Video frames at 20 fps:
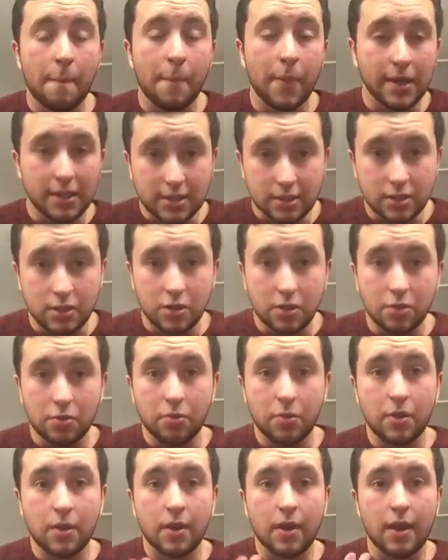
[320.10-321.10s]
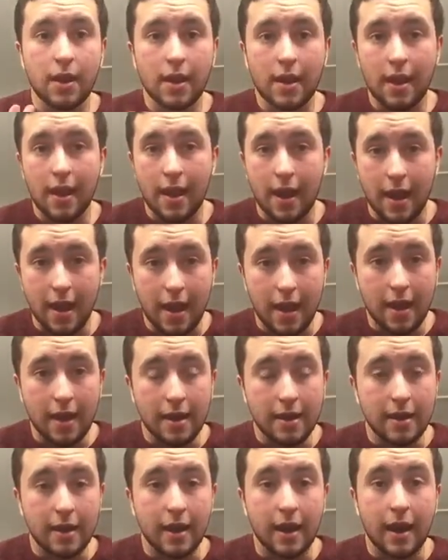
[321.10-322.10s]
But it's new,
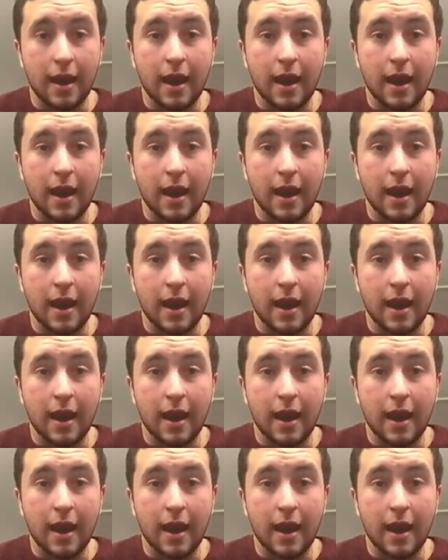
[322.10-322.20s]
and